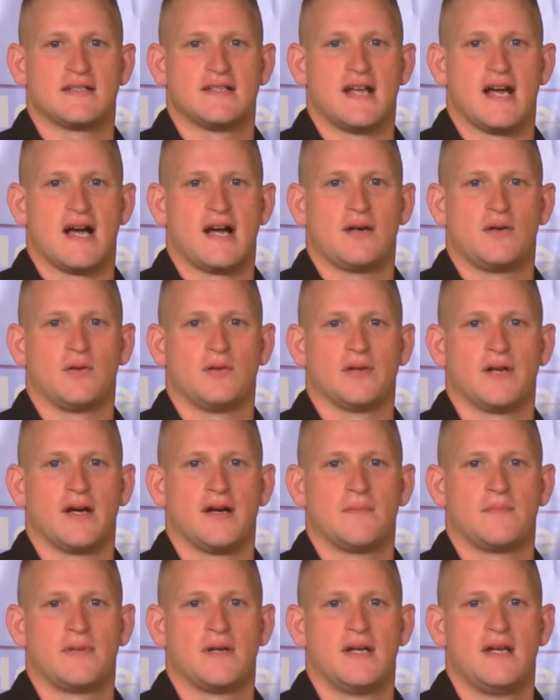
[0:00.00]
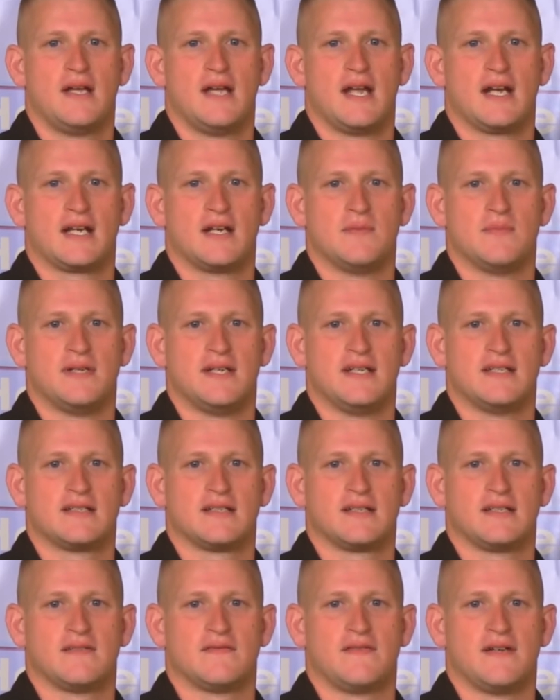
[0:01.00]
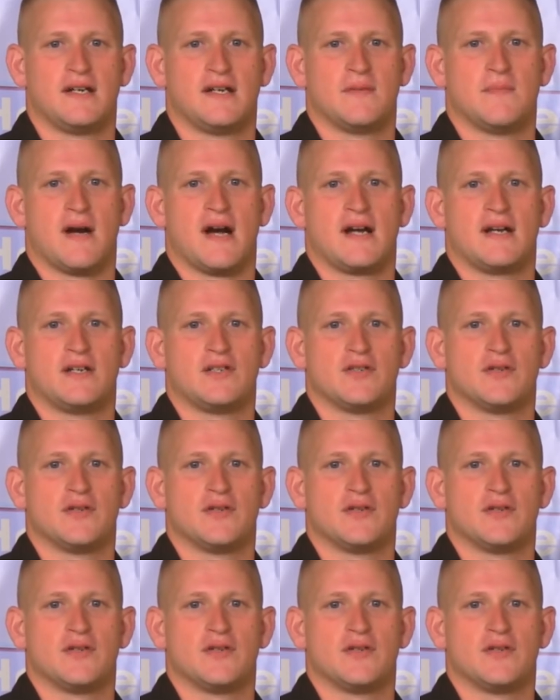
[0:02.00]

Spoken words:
does not hold up and can be easily defeated by an